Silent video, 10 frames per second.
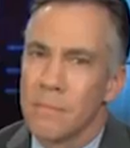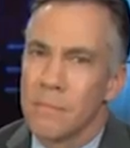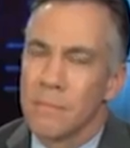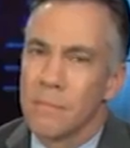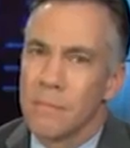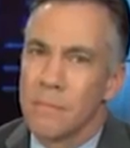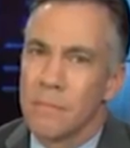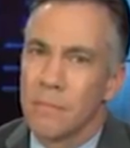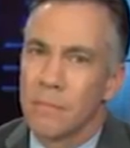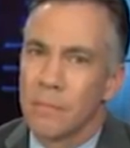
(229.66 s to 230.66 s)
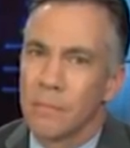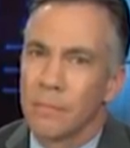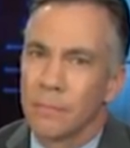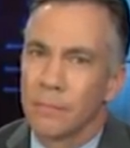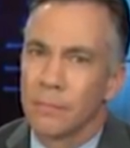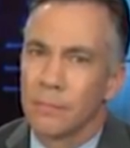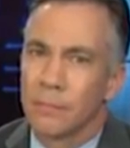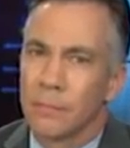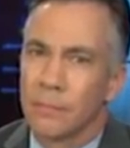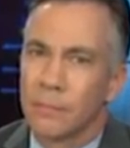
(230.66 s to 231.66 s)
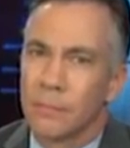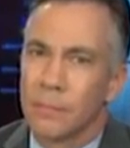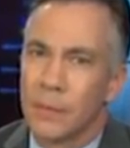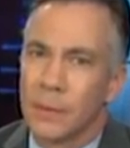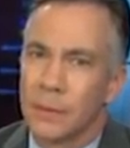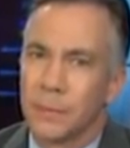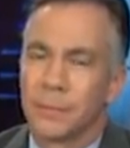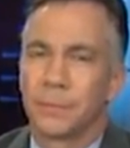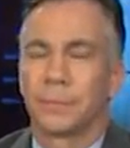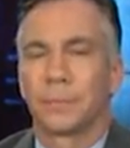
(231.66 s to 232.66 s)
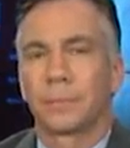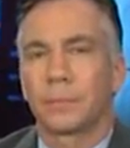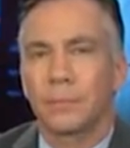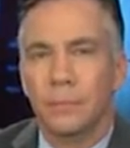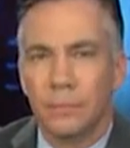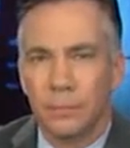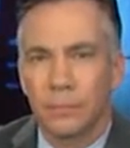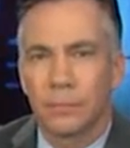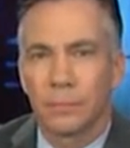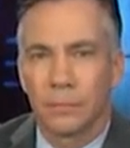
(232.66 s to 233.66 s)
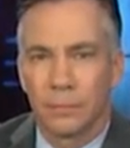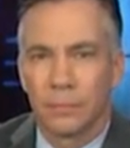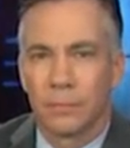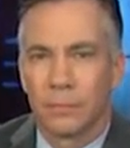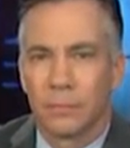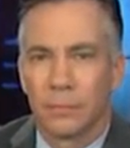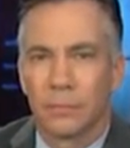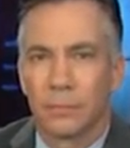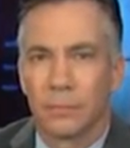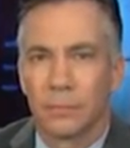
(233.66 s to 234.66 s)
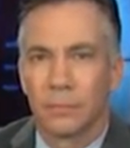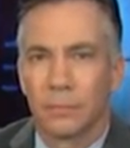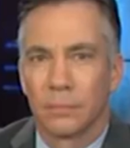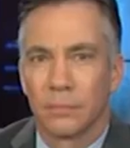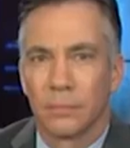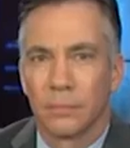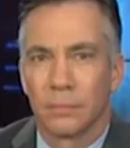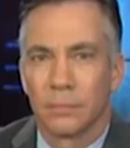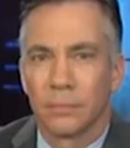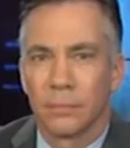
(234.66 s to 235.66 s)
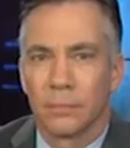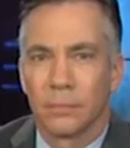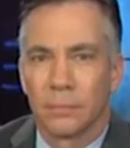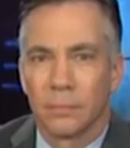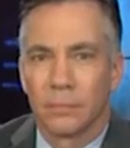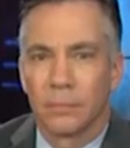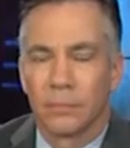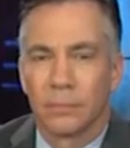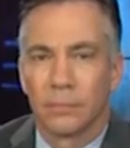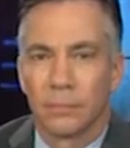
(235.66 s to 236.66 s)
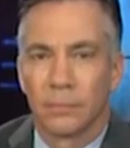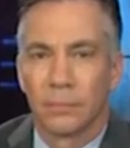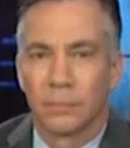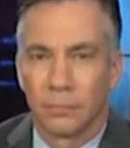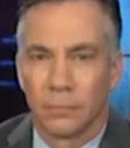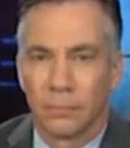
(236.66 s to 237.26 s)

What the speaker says: [no speech]